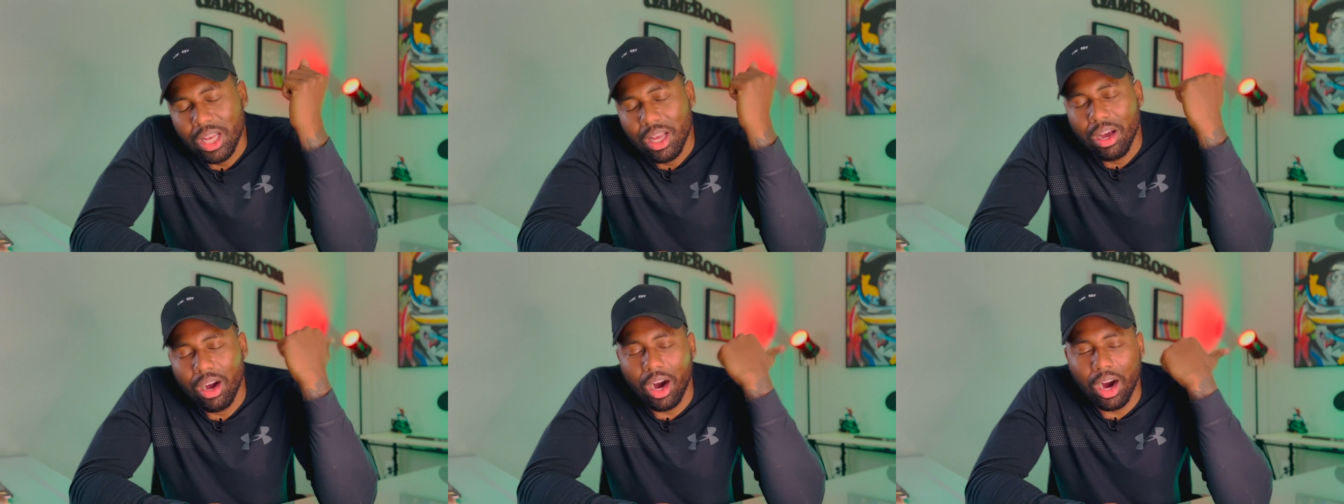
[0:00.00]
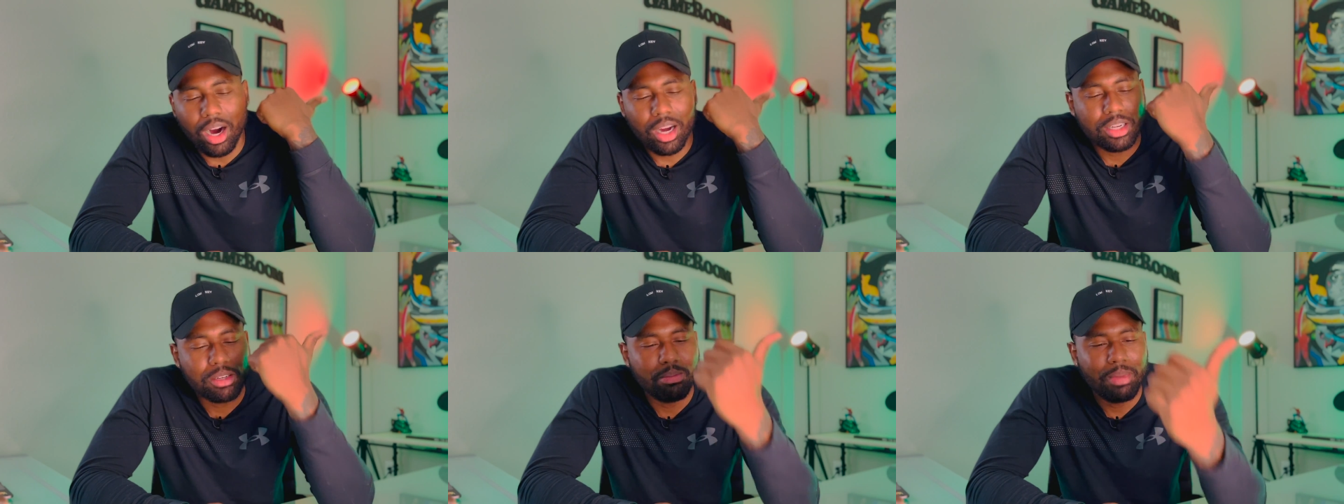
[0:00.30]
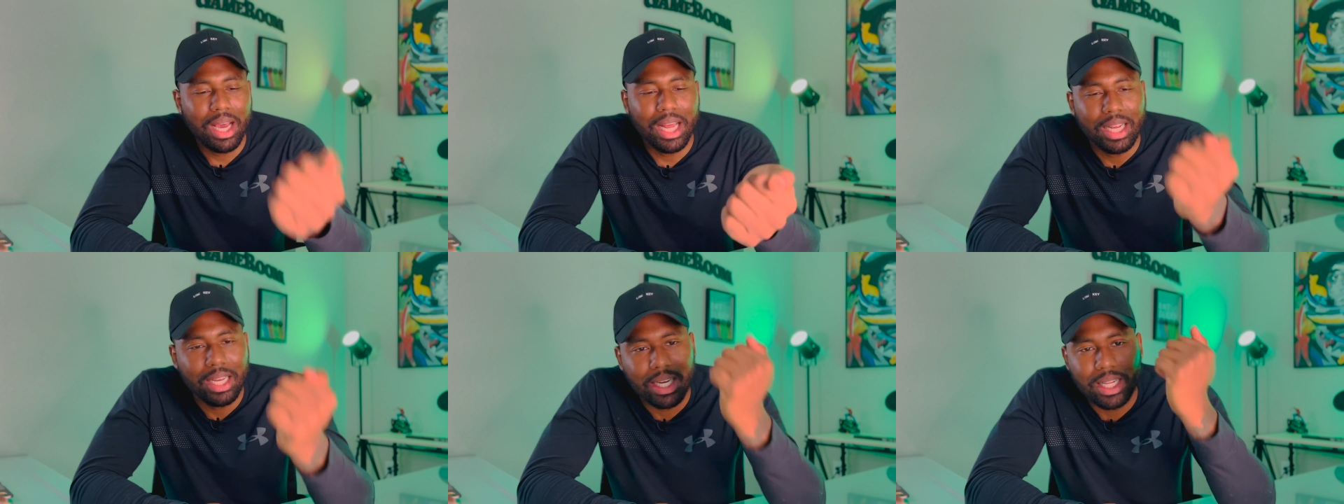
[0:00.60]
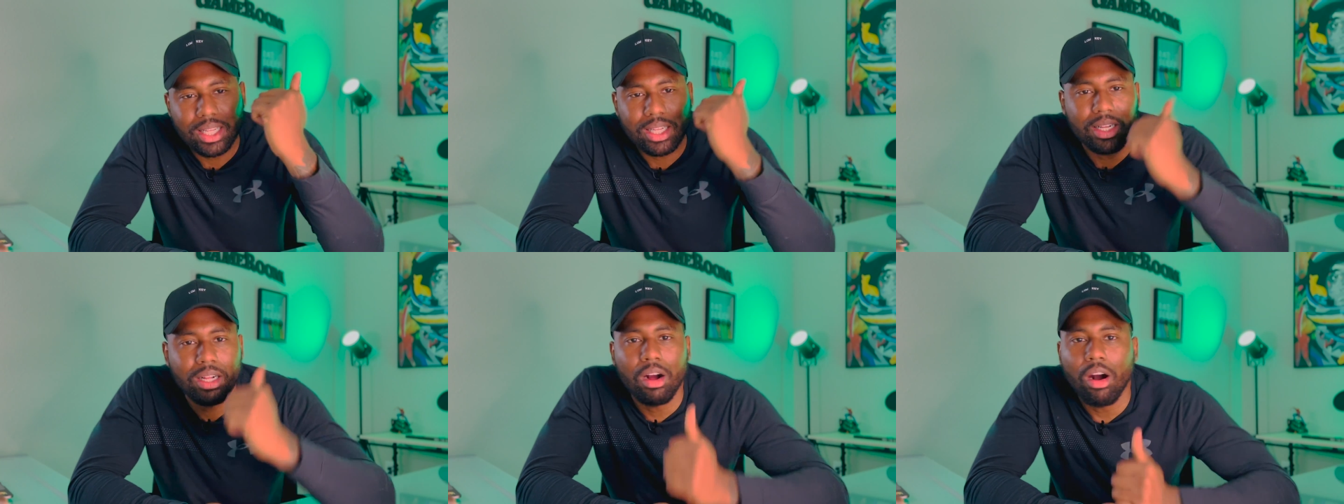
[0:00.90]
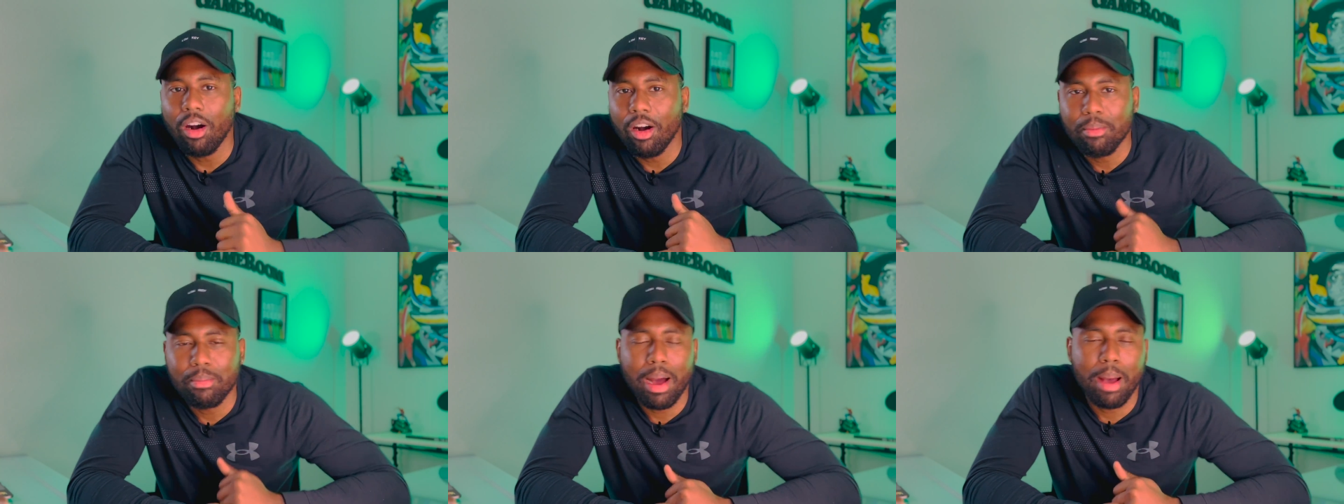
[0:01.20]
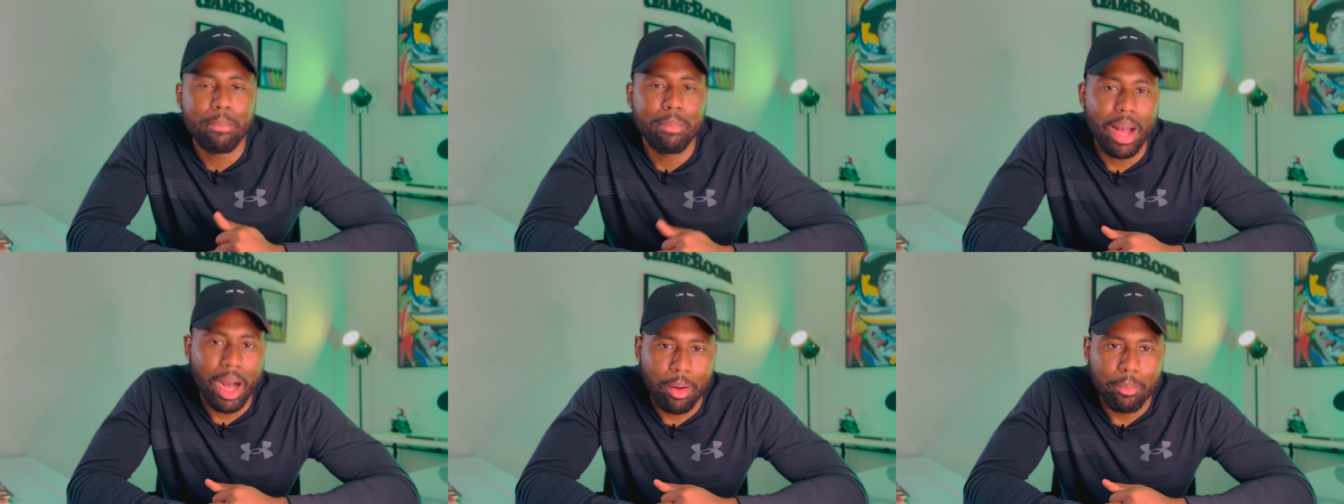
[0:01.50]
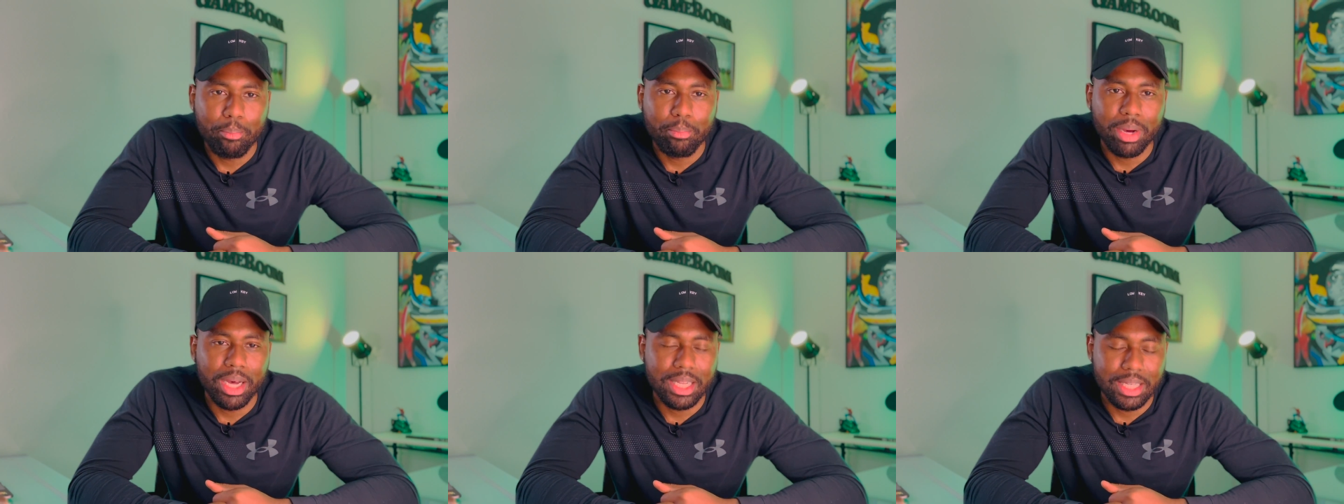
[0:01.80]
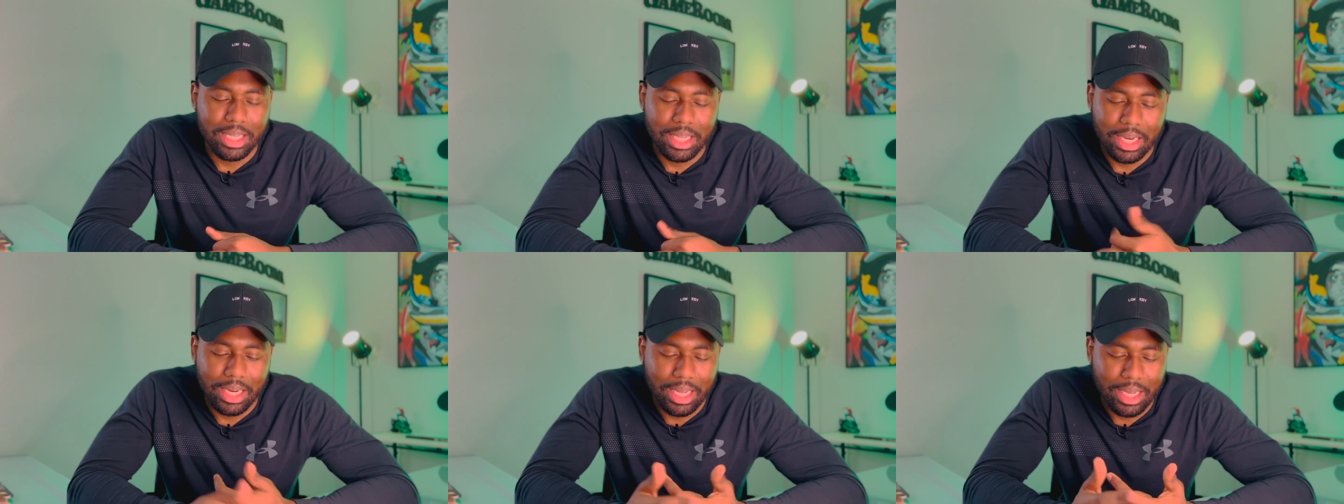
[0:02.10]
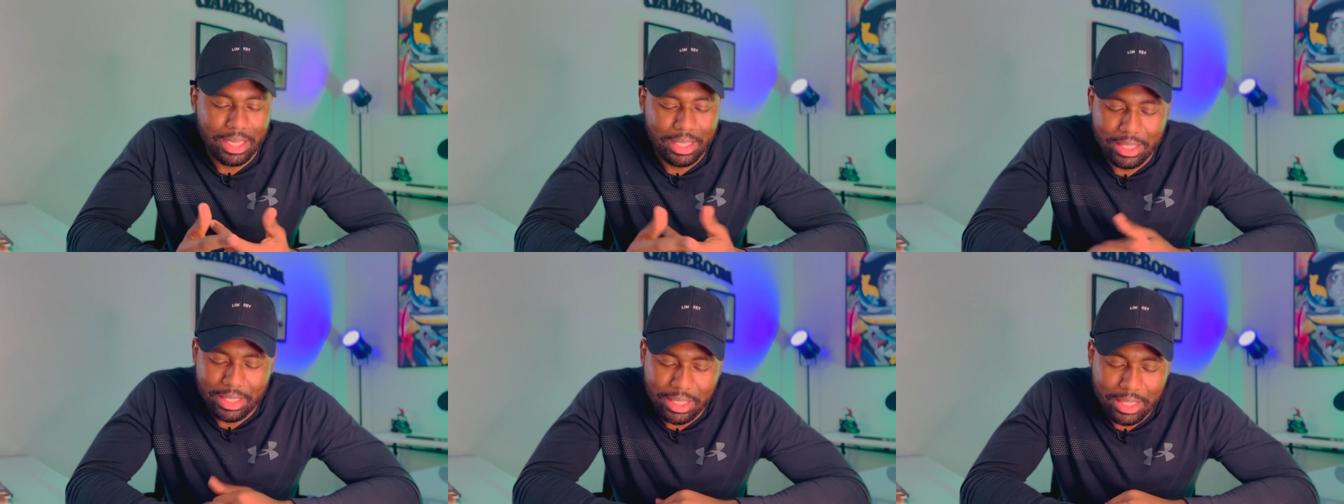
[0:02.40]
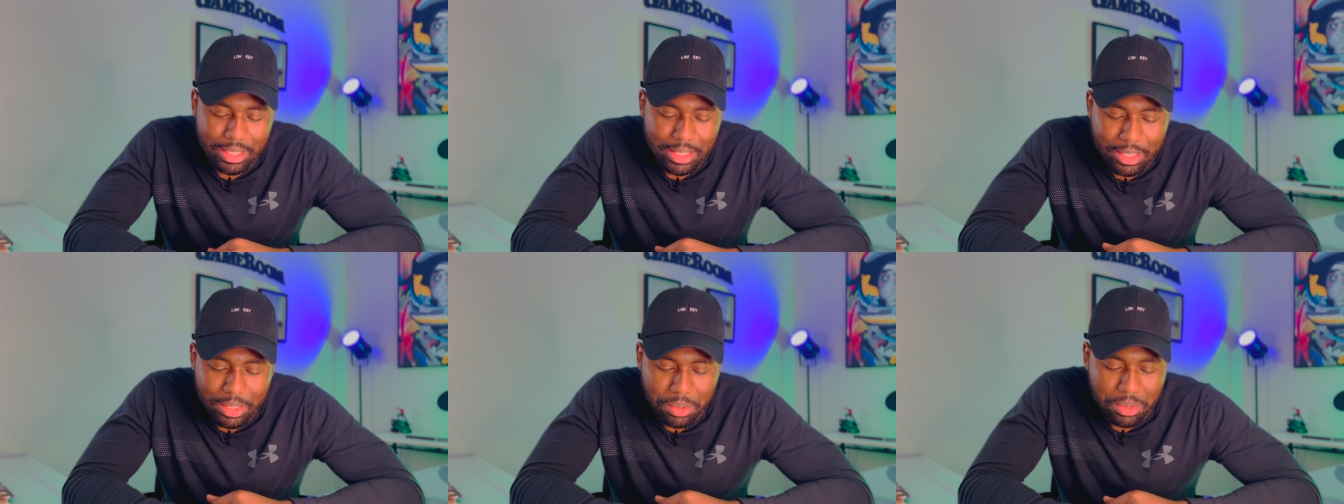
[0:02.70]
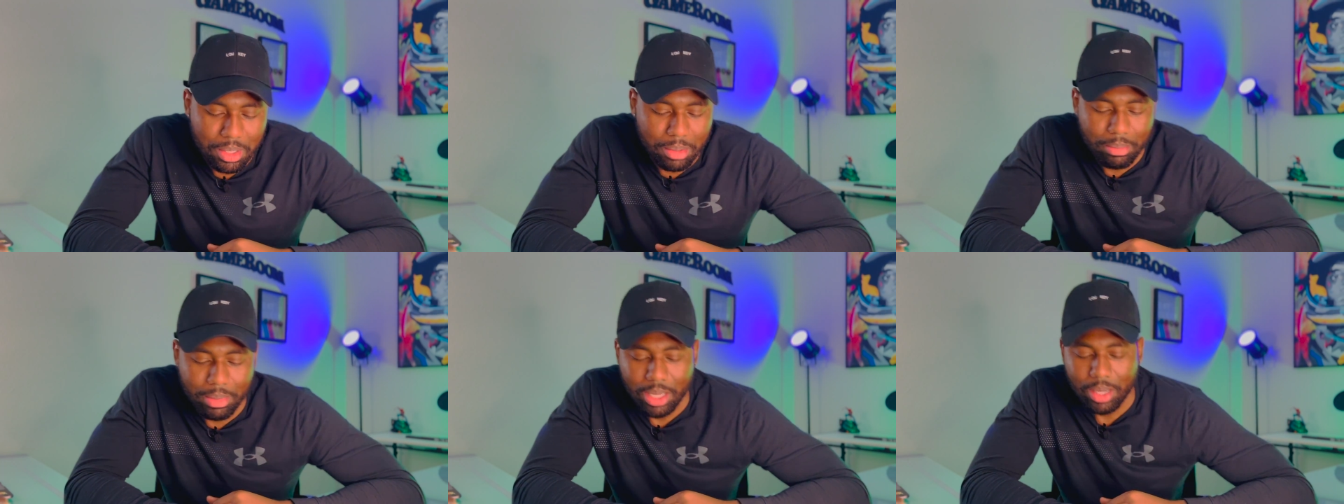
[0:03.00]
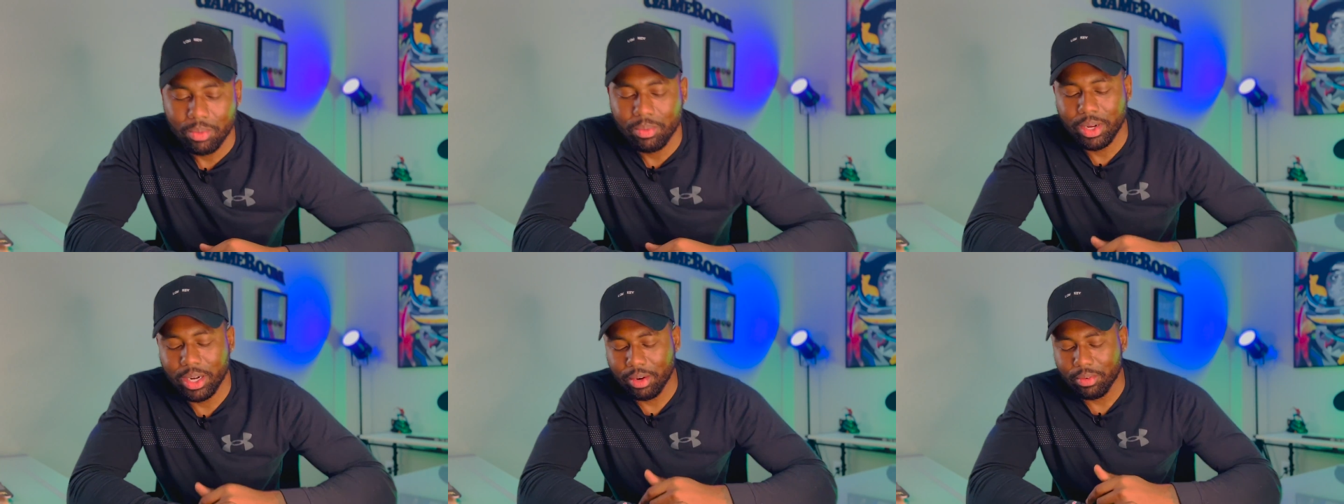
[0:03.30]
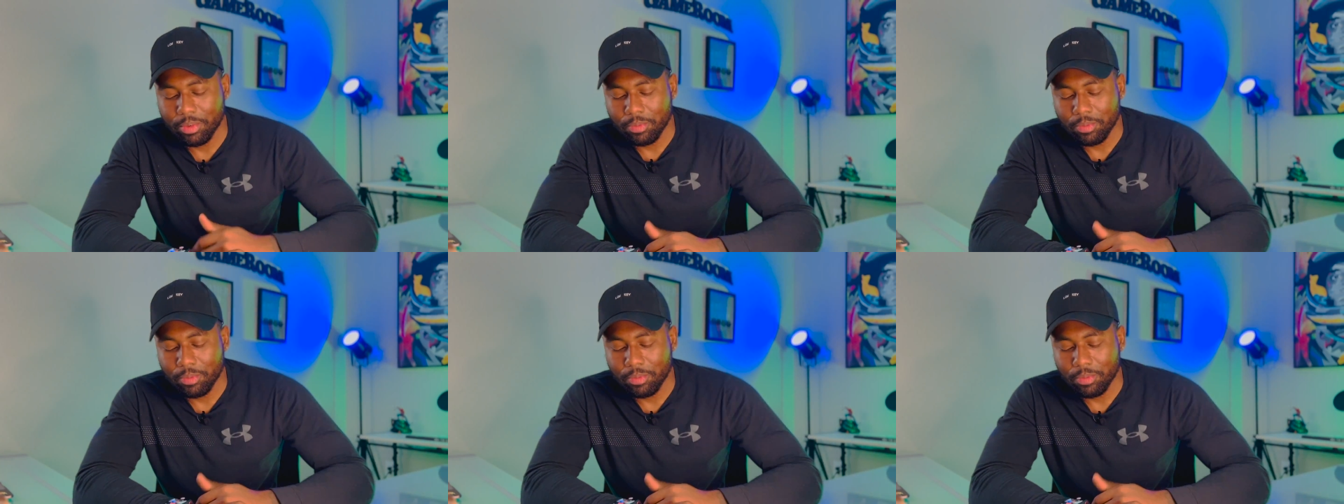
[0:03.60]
automatic call my mount button, and I didn't use it, but whatever.